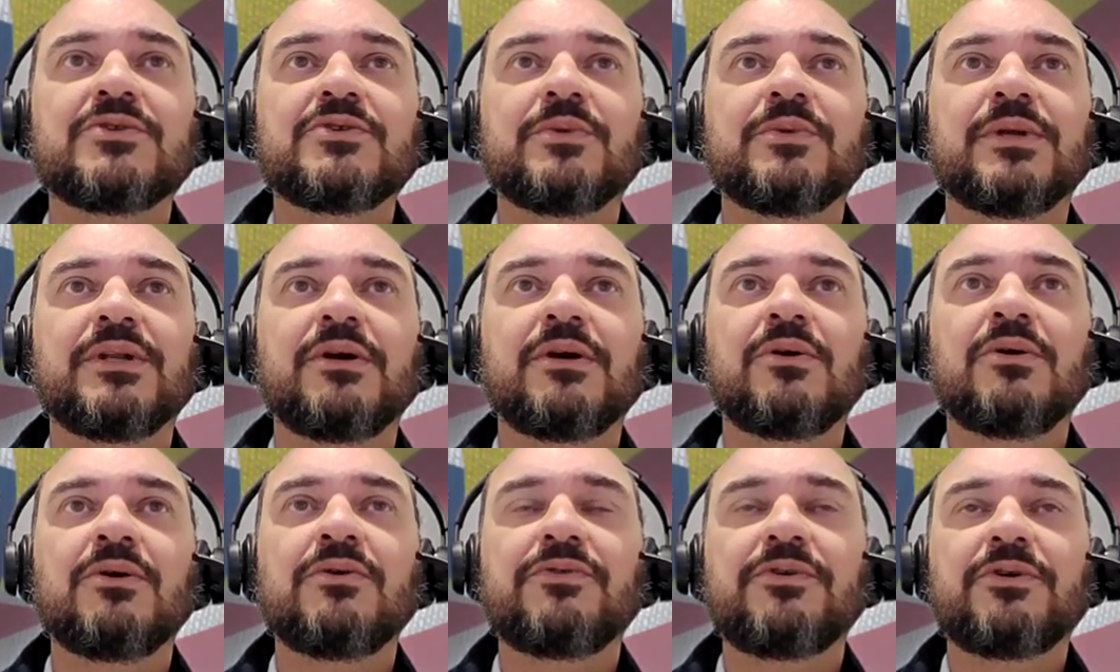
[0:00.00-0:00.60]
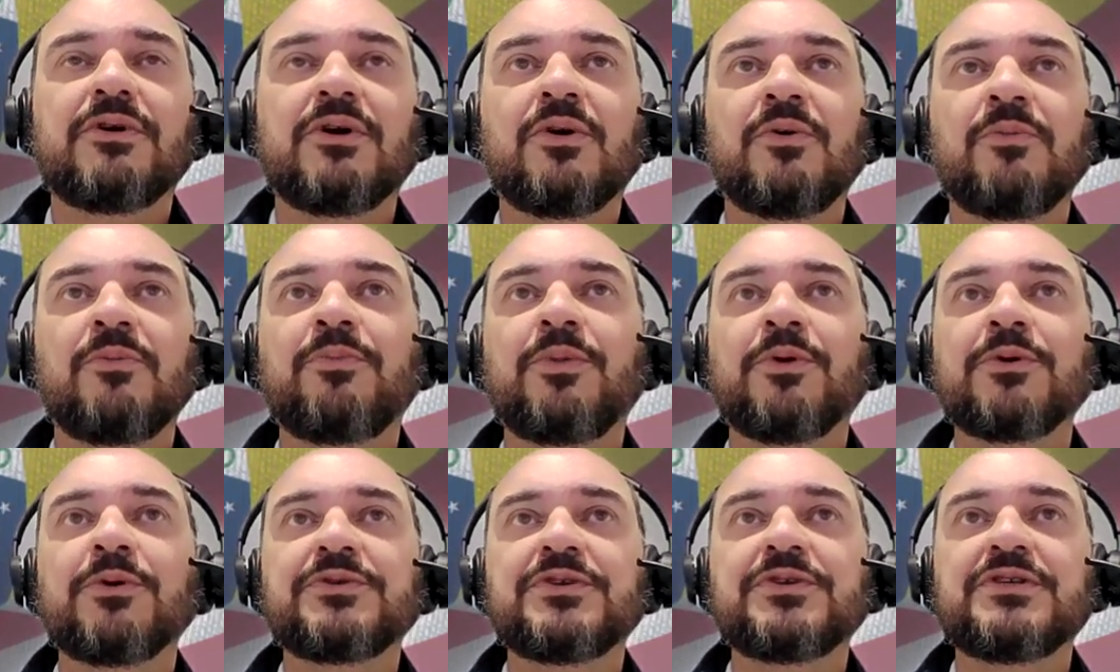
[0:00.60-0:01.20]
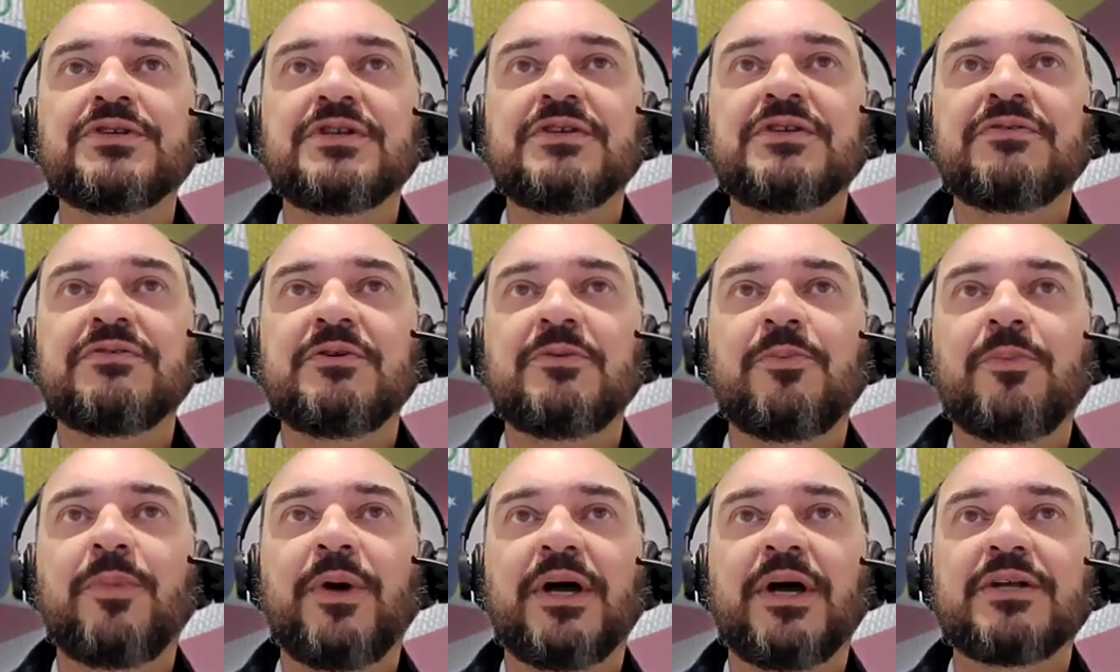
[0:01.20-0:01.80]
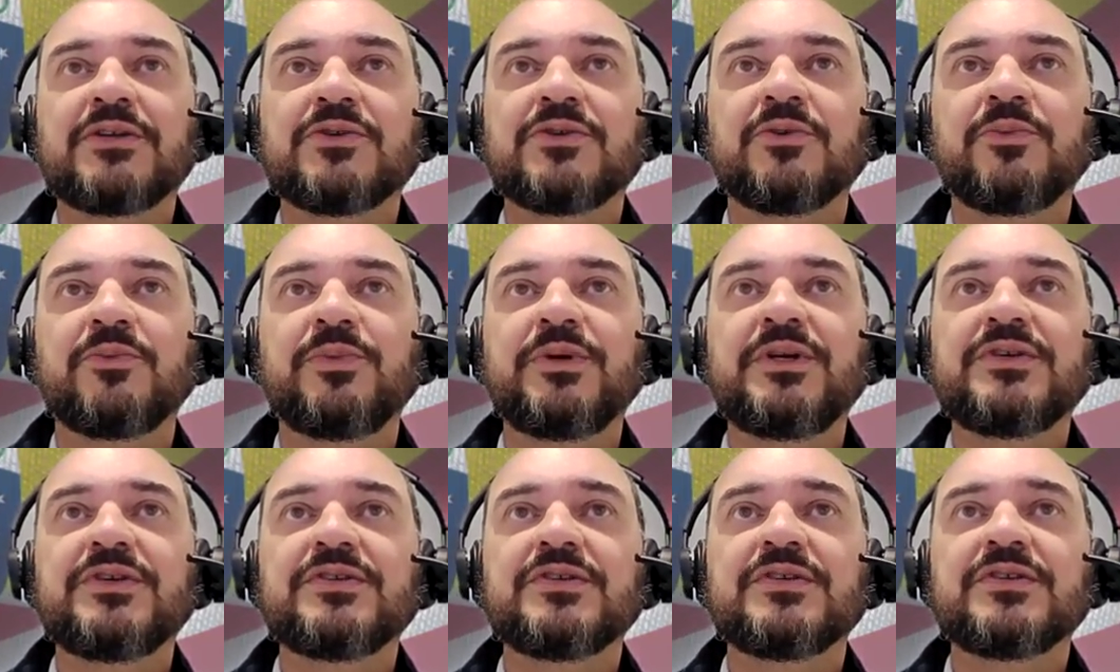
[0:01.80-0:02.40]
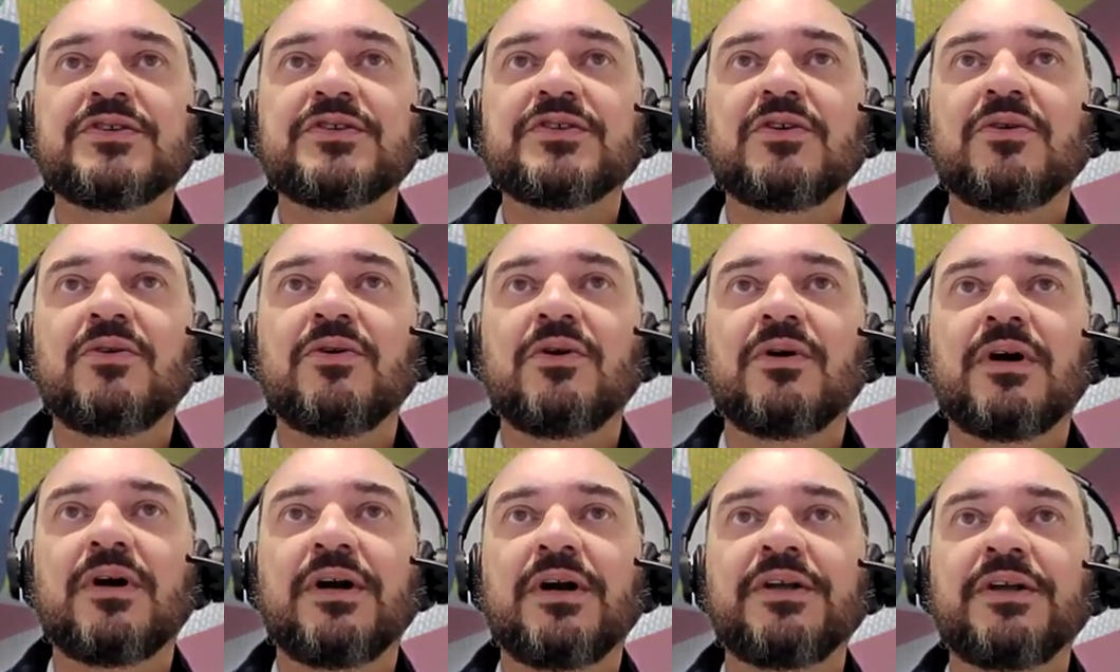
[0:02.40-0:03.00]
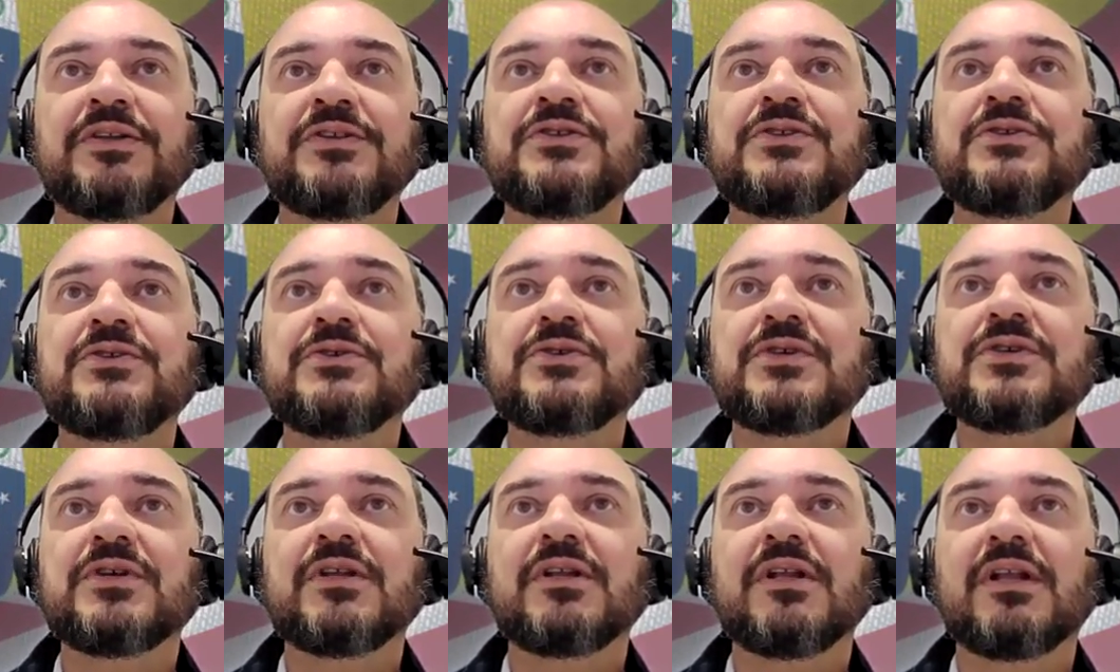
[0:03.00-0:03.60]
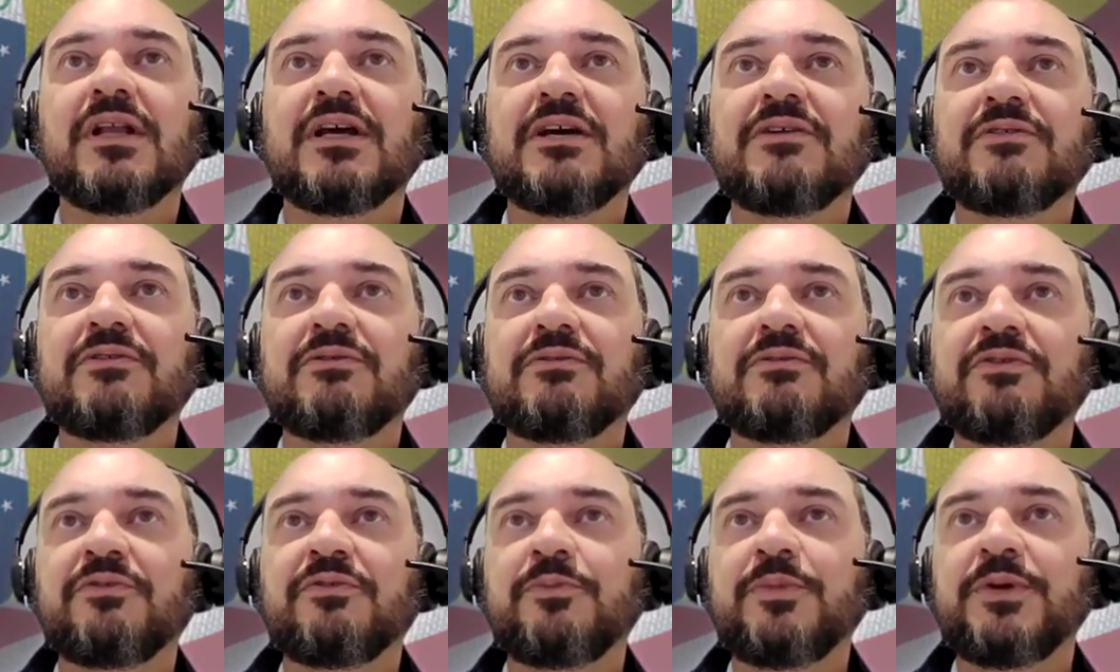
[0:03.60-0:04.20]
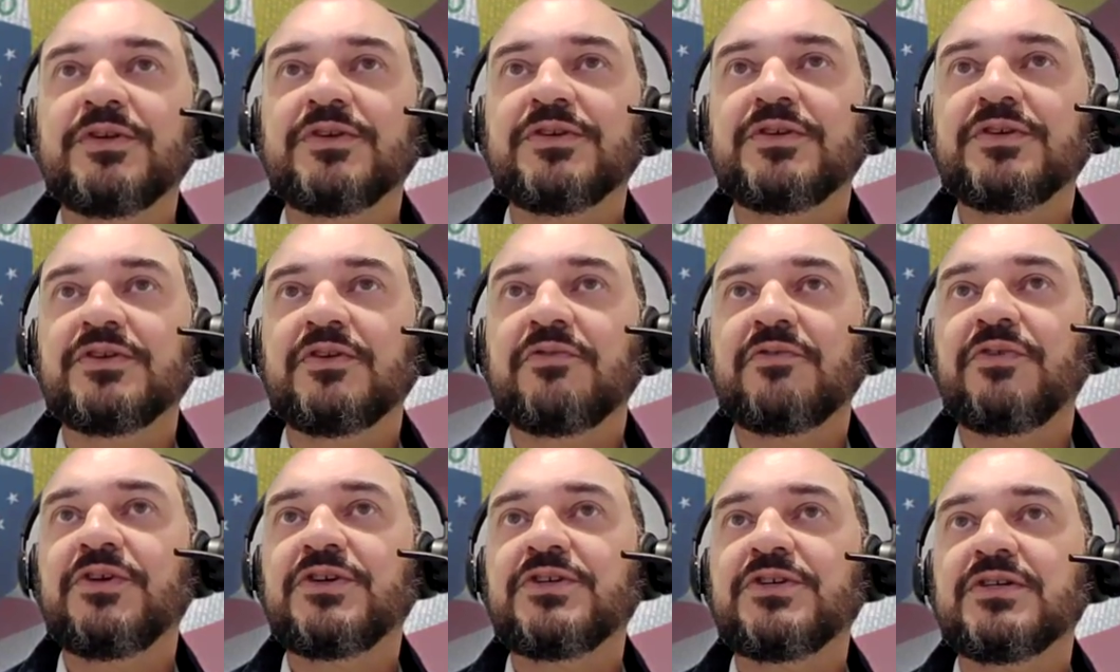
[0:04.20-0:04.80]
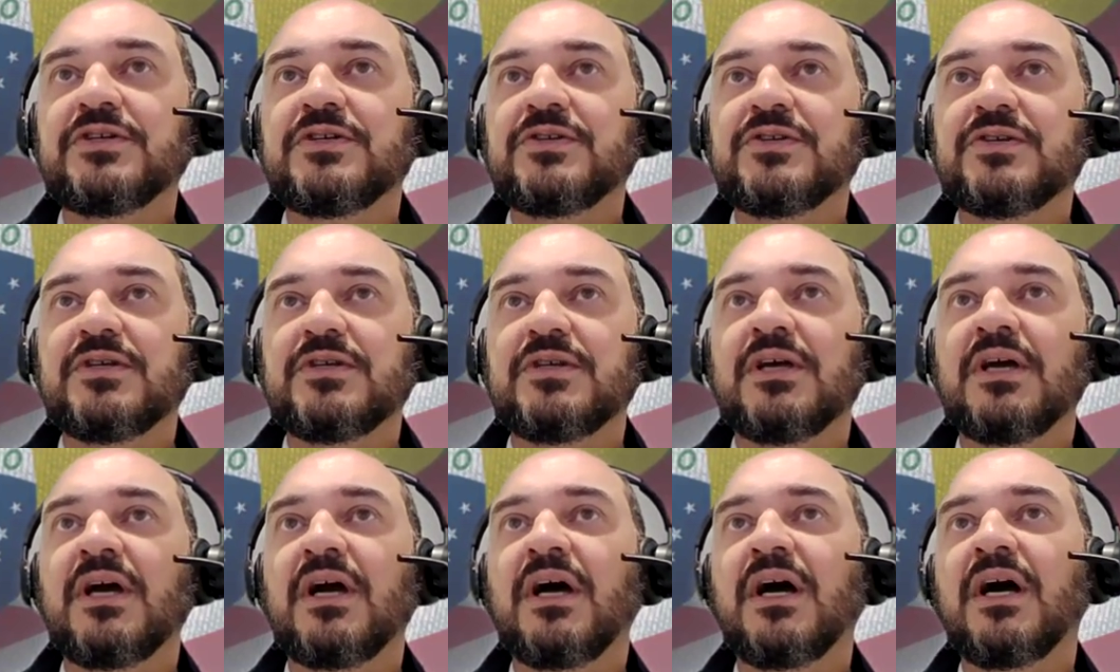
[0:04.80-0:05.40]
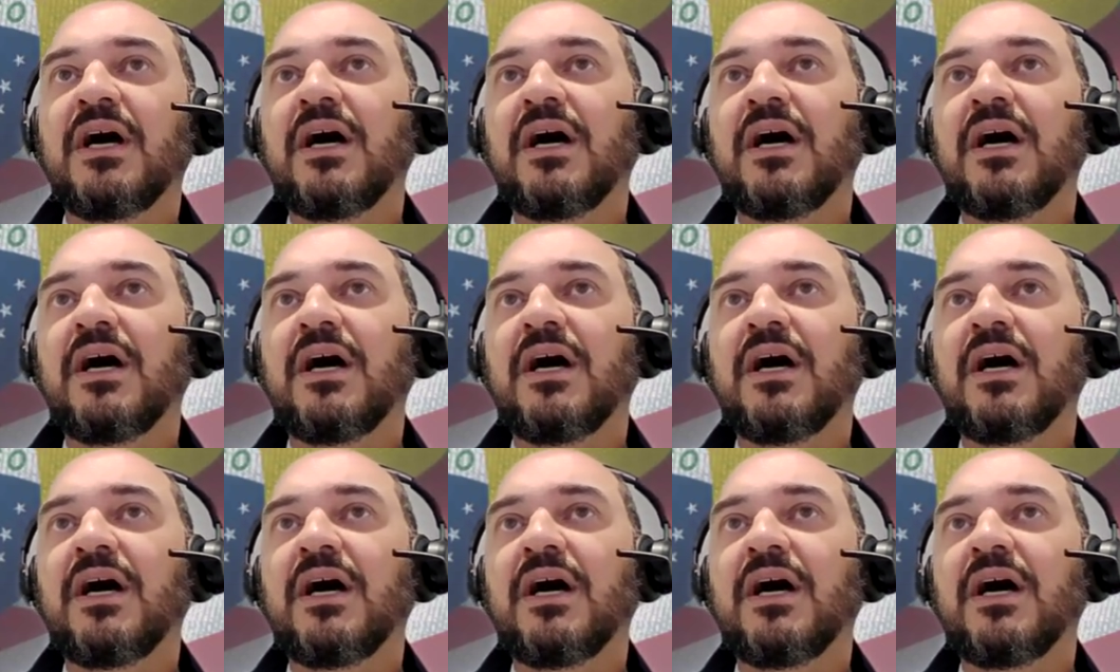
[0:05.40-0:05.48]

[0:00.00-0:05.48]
to an overall positive impact on business or a reduced level of business efficiency